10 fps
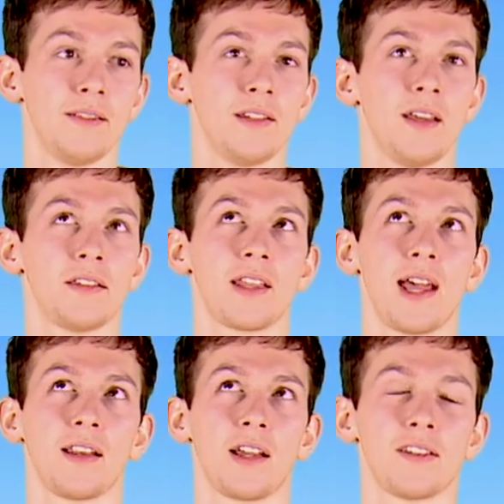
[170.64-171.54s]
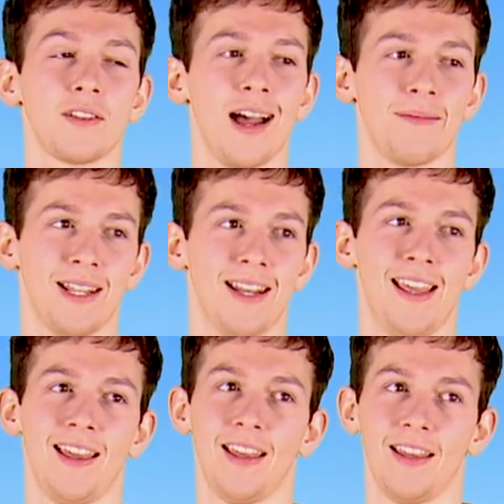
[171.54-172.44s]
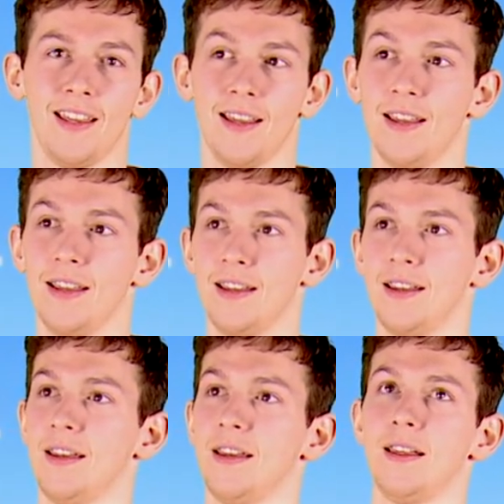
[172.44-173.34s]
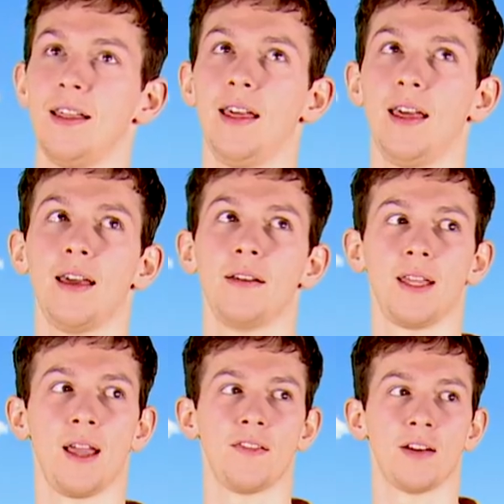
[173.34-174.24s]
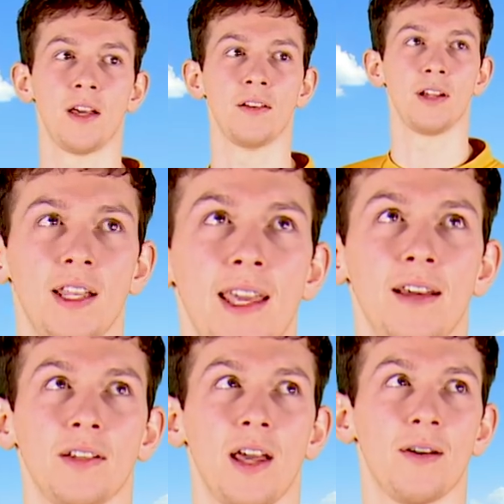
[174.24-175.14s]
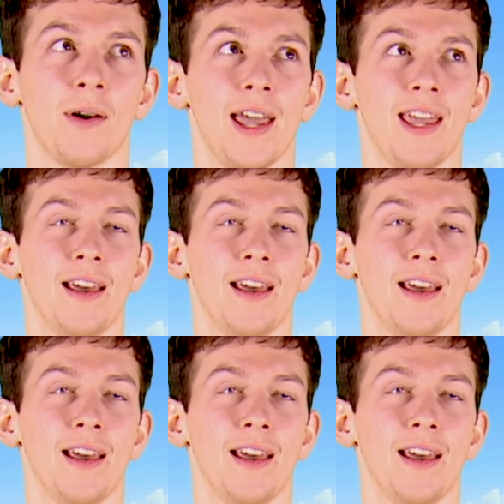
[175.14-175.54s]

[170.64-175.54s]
Just act like it's not happening. If I don't look at it, it'll go away.